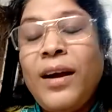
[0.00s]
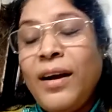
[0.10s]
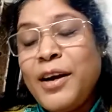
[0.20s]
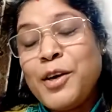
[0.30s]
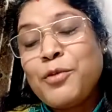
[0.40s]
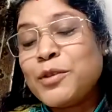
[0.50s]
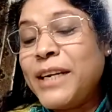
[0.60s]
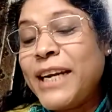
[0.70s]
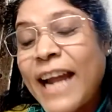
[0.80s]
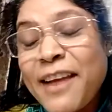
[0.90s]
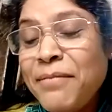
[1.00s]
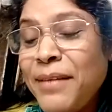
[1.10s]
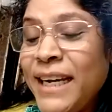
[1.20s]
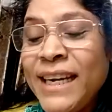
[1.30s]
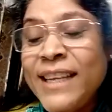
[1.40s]
It was very
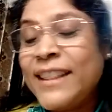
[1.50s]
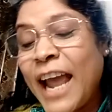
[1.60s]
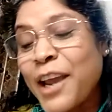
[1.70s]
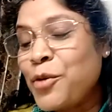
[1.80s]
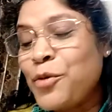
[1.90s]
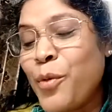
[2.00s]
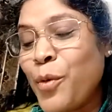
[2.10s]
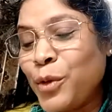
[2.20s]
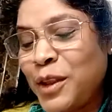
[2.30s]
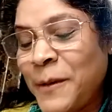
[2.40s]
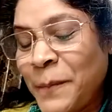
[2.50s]
lively. Thank you both.